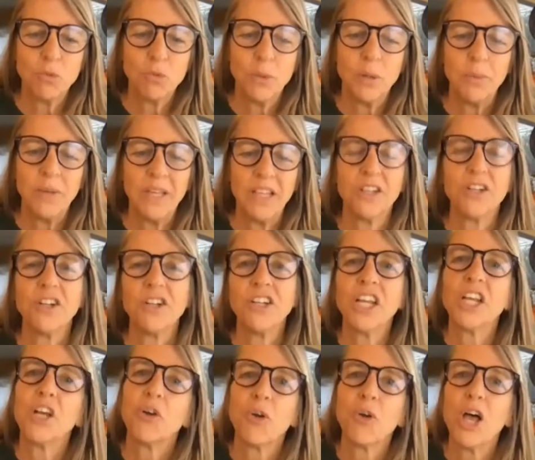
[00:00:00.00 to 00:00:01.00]
we learn
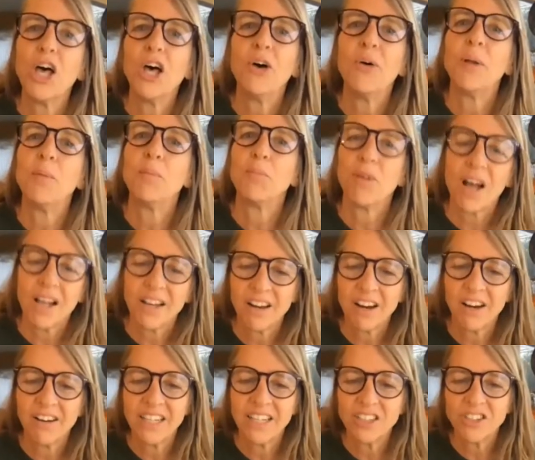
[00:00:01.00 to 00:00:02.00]
and grow and broaden
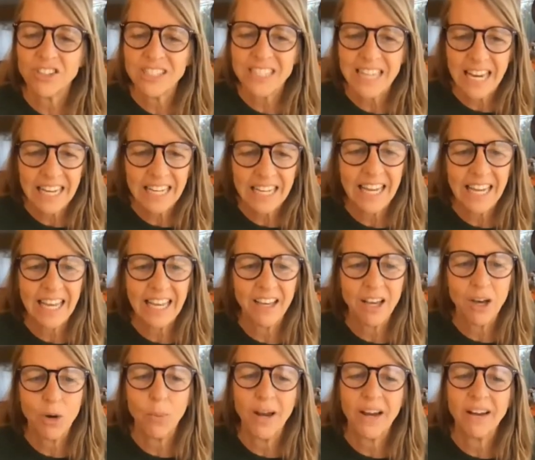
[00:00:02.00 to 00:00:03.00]
our understanding,
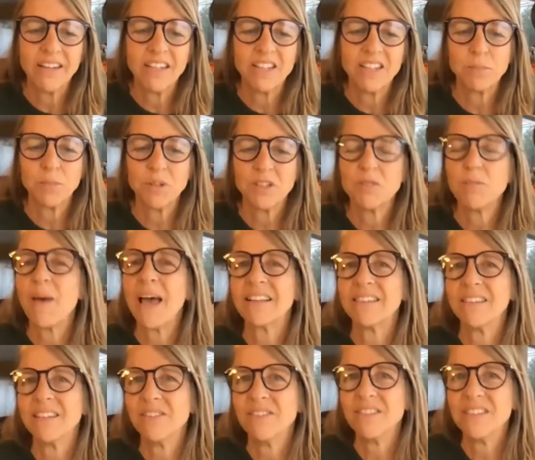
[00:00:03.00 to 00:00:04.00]
awareness,
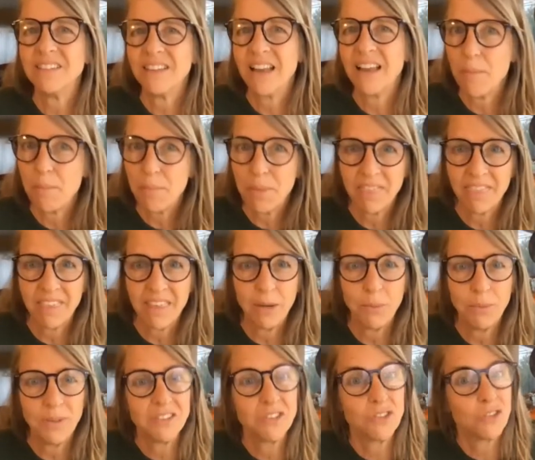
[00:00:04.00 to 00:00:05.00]
perspectives, and empathy.
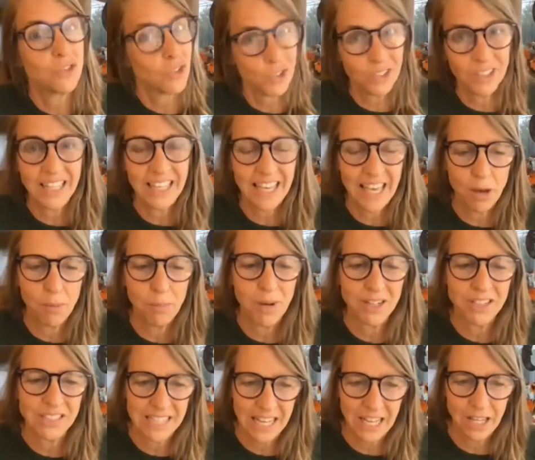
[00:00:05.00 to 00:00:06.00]
We certainly help
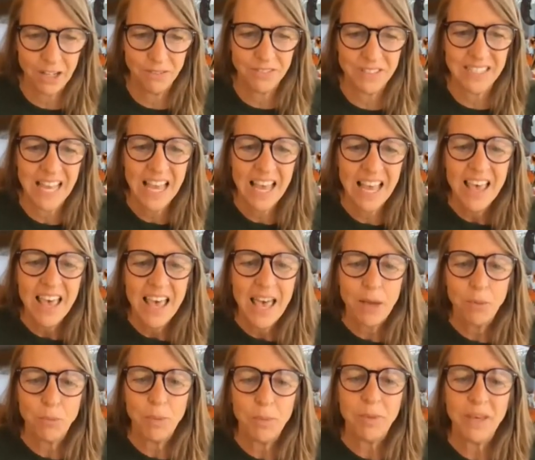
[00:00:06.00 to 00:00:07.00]
ourselves,
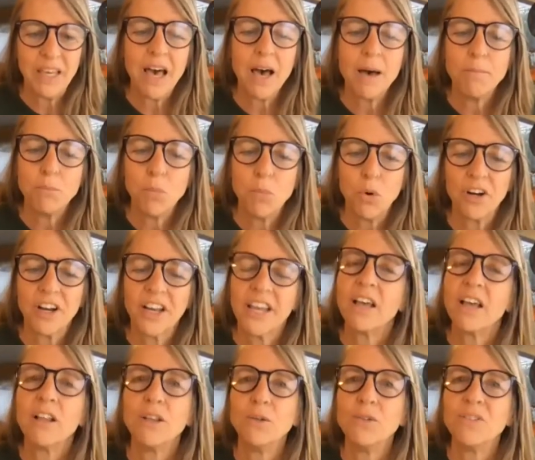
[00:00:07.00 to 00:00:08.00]
and we become more
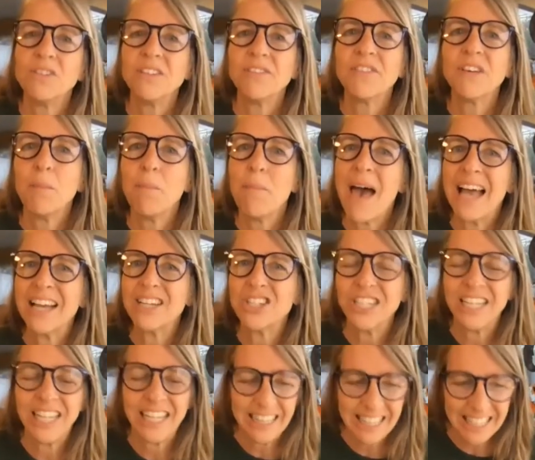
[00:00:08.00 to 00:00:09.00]
inclusive,
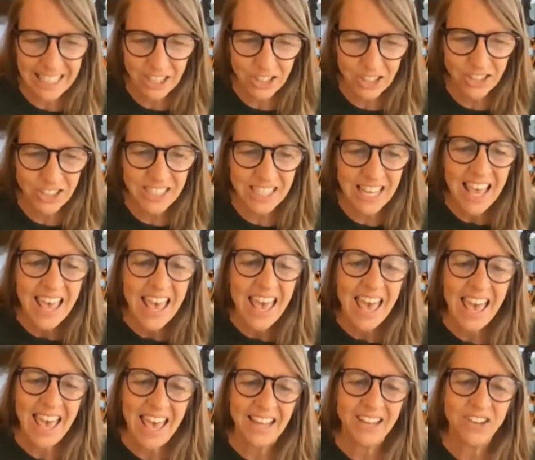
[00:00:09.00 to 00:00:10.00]
compassionate leaders,
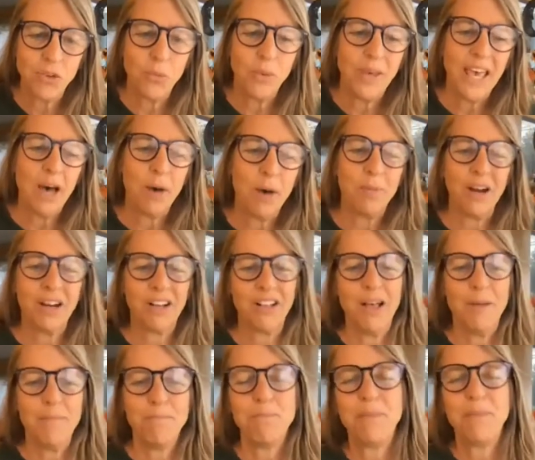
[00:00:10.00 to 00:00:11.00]
and we help our
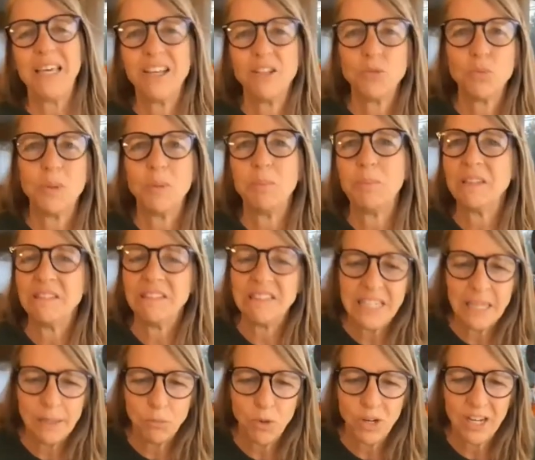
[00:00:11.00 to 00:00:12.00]
club because we build
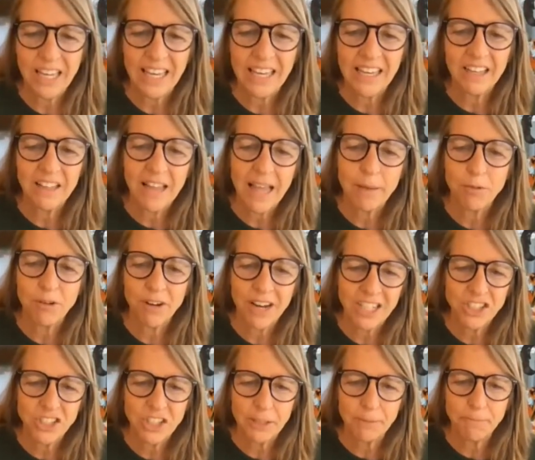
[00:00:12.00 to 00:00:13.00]
teamwork and
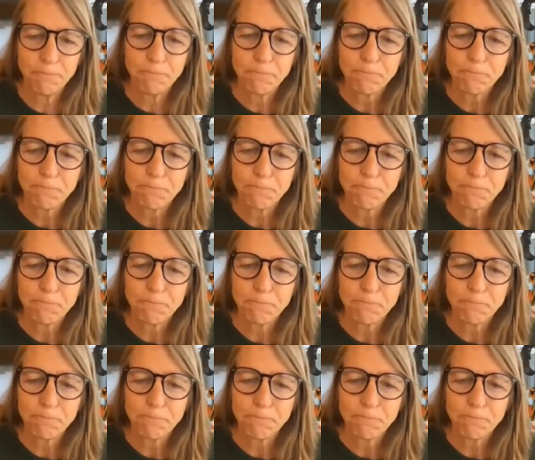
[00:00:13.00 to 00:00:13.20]
collaboration